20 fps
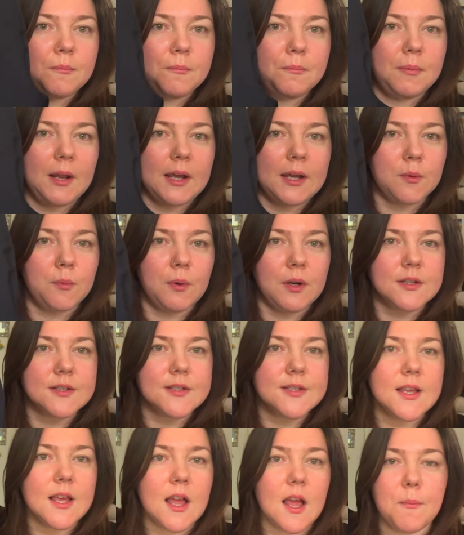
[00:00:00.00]
black
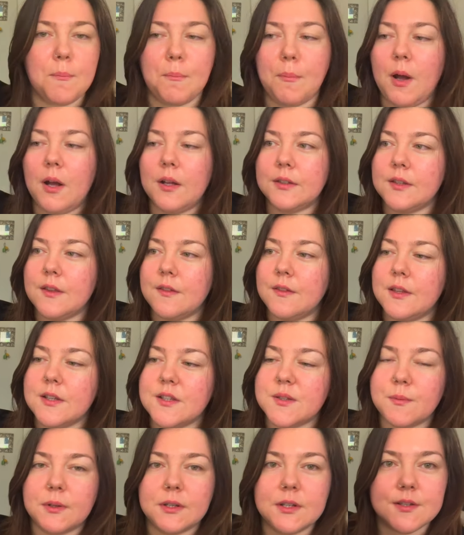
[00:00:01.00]
ones, but
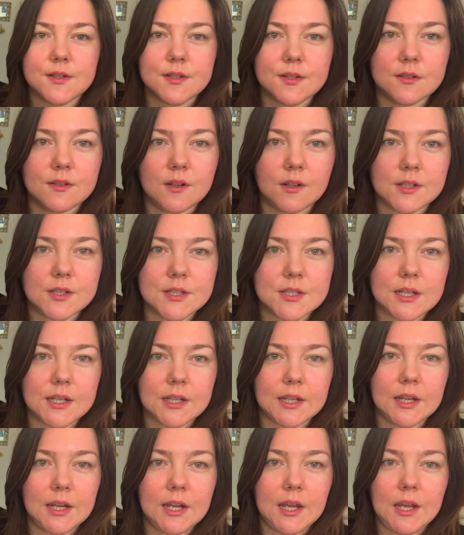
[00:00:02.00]
this one is the
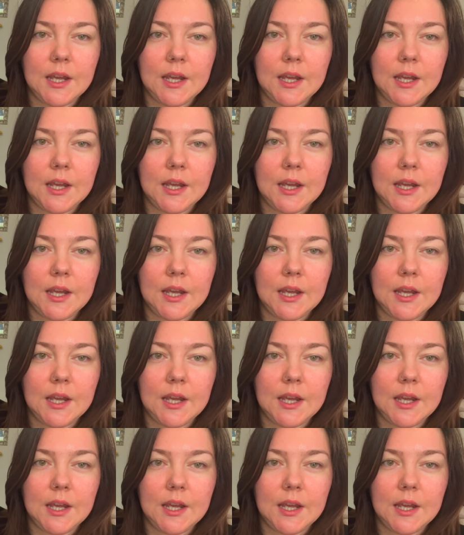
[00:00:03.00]
90